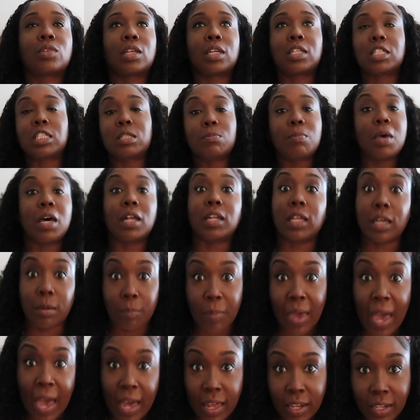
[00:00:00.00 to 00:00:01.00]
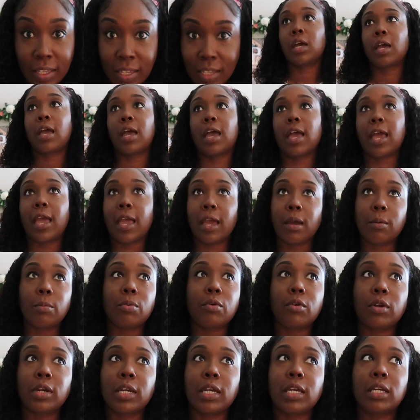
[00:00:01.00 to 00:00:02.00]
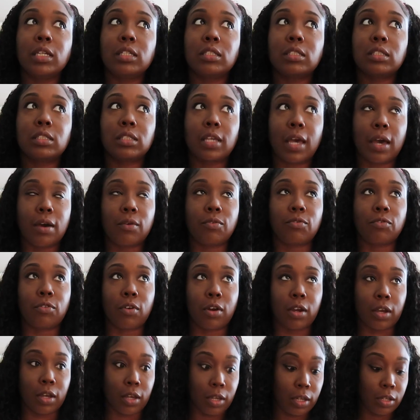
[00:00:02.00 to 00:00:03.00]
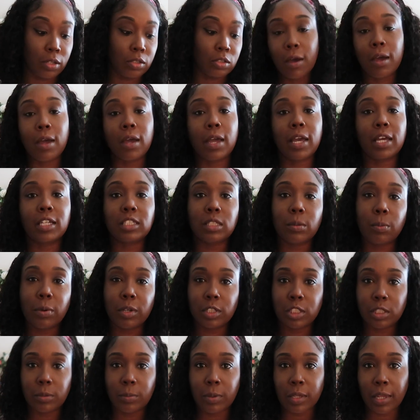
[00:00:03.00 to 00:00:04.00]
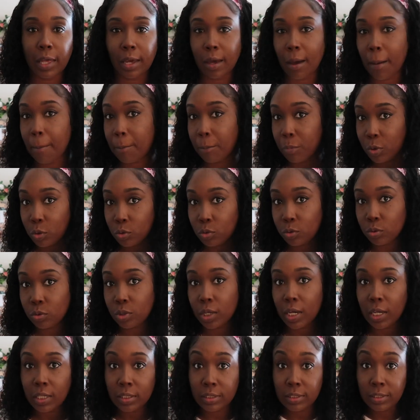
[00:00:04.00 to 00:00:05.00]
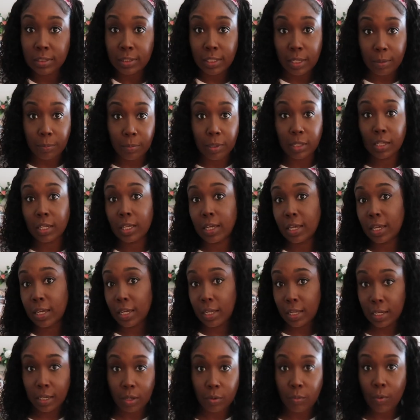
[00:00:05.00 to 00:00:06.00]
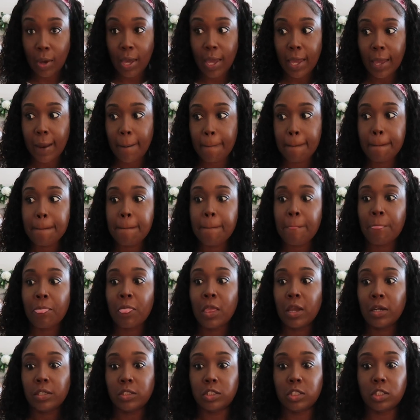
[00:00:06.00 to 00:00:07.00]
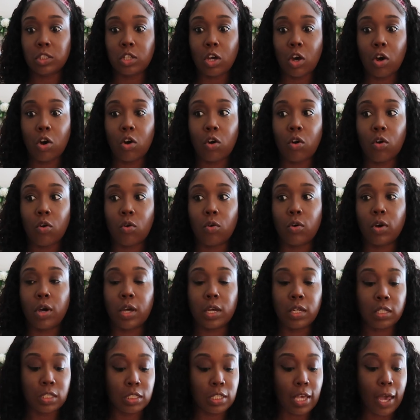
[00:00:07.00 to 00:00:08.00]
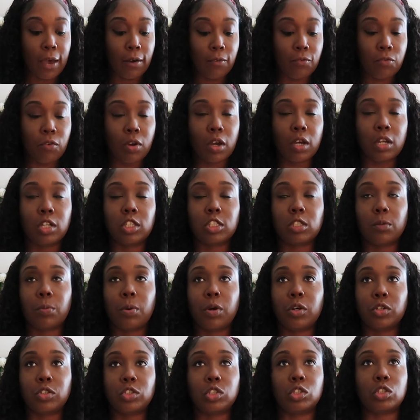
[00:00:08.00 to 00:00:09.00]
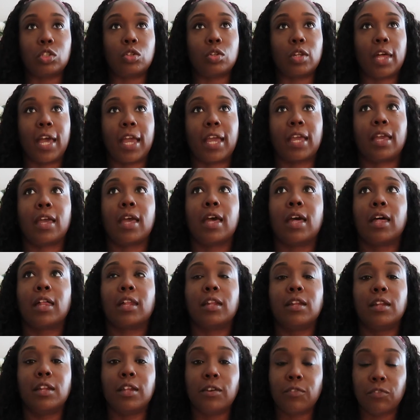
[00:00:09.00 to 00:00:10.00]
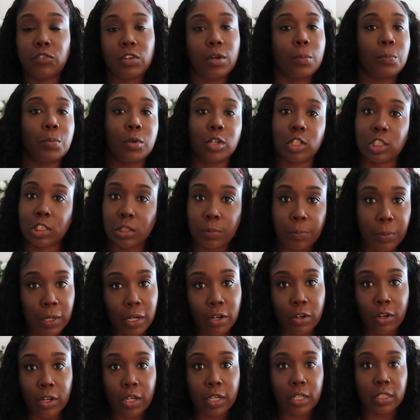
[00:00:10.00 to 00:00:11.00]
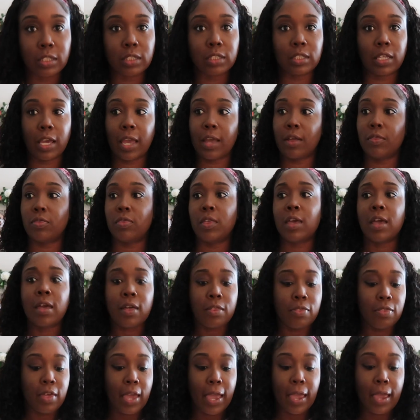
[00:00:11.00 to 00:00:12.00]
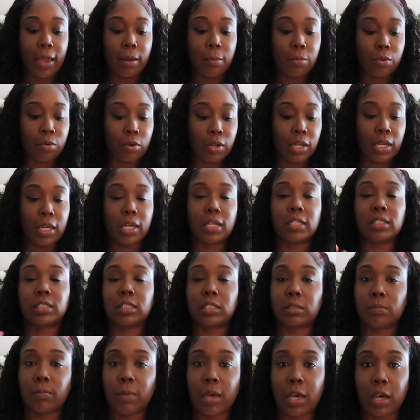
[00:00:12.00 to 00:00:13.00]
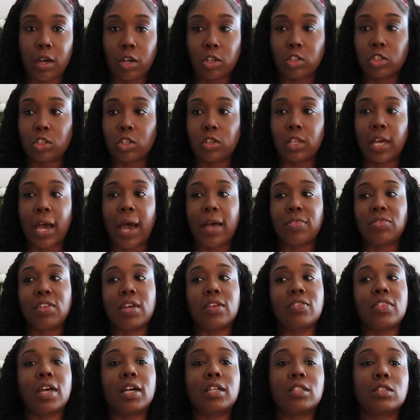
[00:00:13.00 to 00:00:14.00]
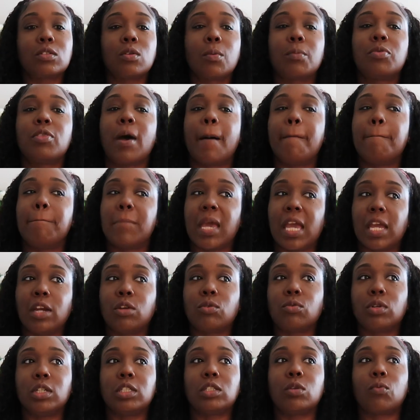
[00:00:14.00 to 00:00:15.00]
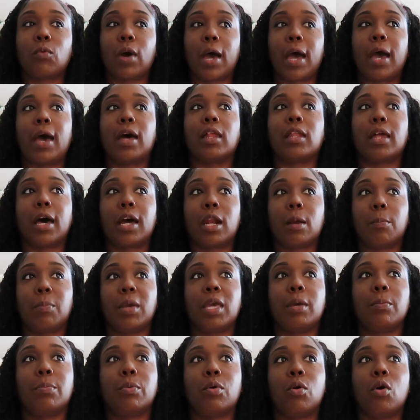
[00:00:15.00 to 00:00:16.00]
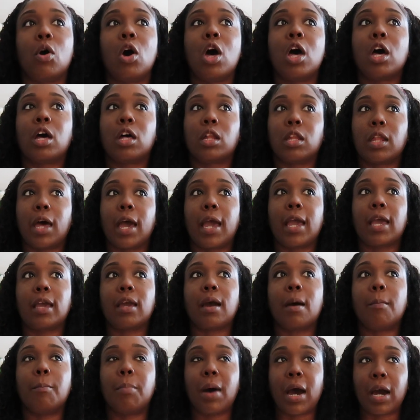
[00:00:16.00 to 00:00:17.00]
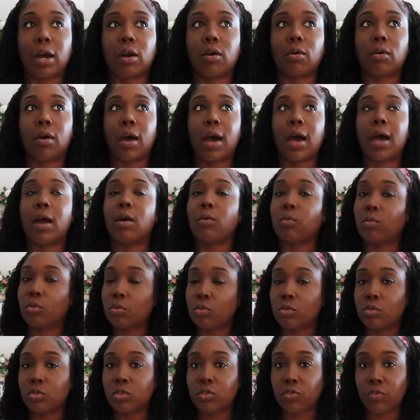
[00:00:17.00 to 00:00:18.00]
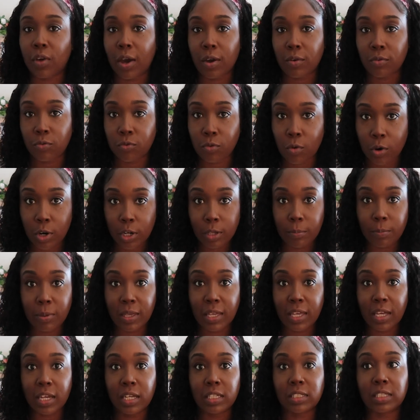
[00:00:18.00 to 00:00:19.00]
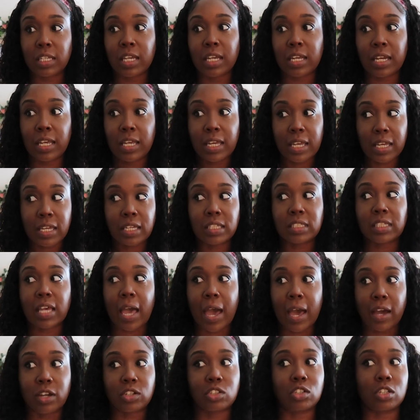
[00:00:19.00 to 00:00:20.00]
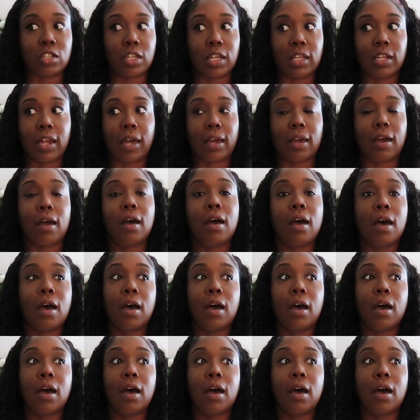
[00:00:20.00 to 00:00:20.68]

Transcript: smelling palette ambery saffron it's supposed to be like a mood stimulant anyway so saffron is supposed to like lift up your spirits and the ambery smell. So that I think that's the main reason why a lot of people like Baccarat Rouge 540 because it is actually like